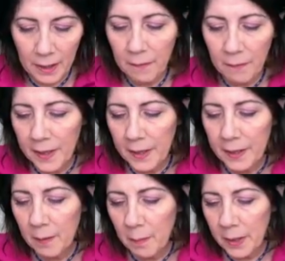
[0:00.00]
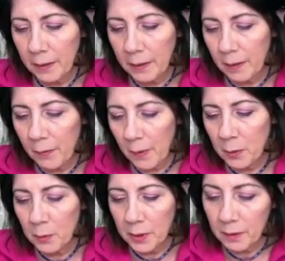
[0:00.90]
I'll find that in me if I'm
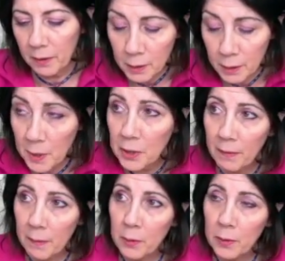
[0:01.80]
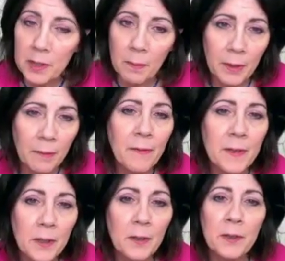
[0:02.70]
doing, especially if I'm doing something
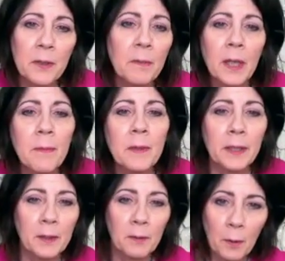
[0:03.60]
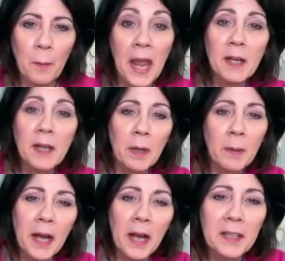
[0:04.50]
physical sometimes, like a pain in my
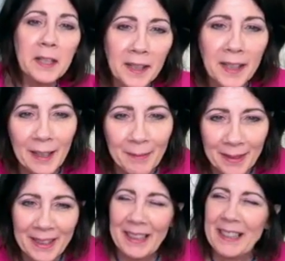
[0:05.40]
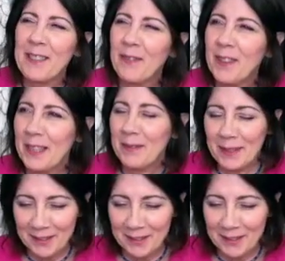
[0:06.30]
body. I'm like, yeah, it's fighting me all